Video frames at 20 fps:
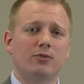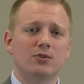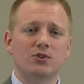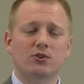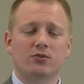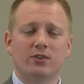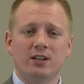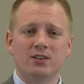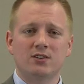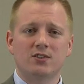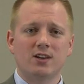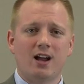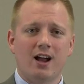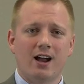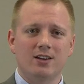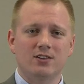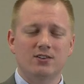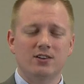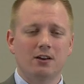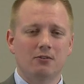for screen
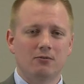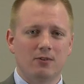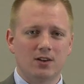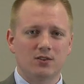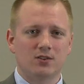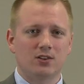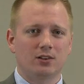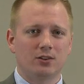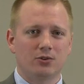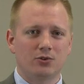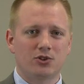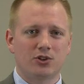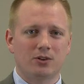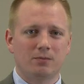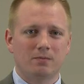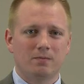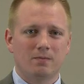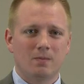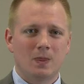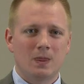size and
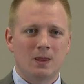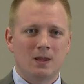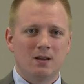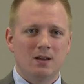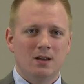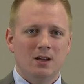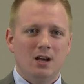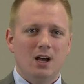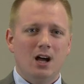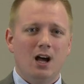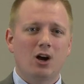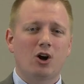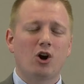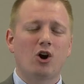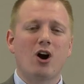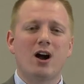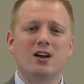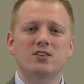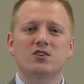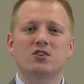resolution.
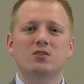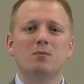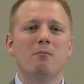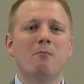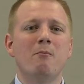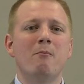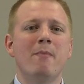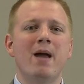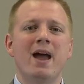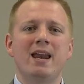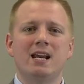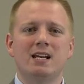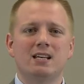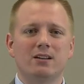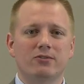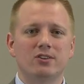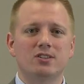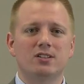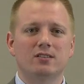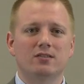Across many
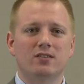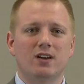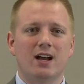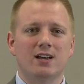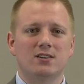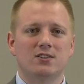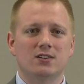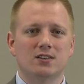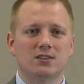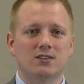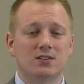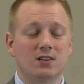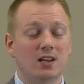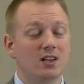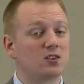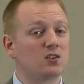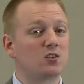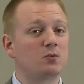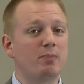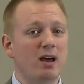different devices,
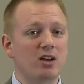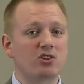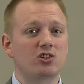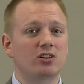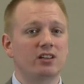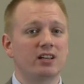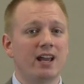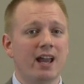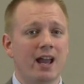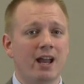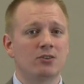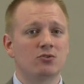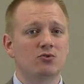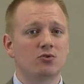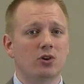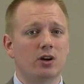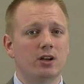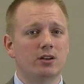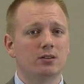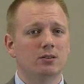especially
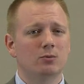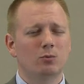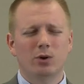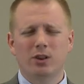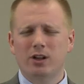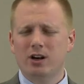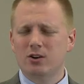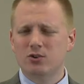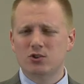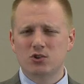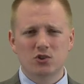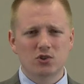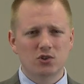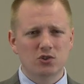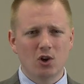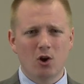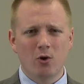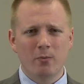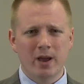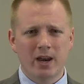Android, where there are
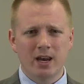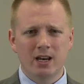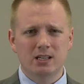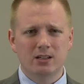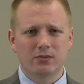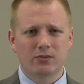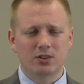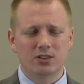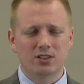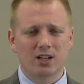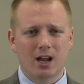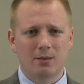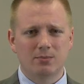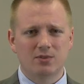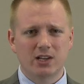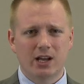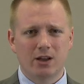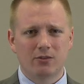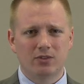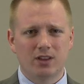so many different
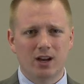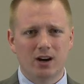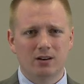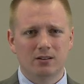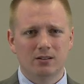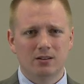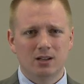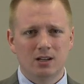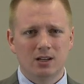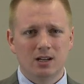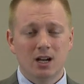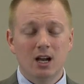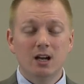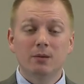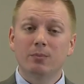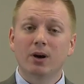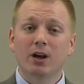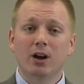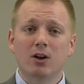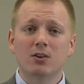types out there,
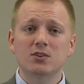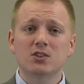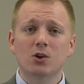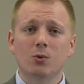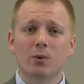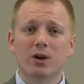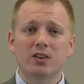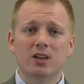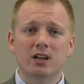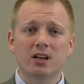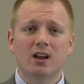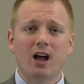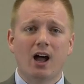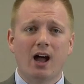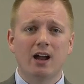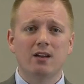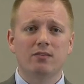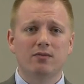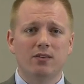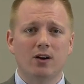but also within
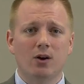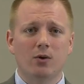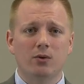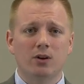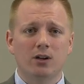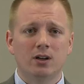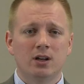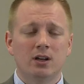iPhone,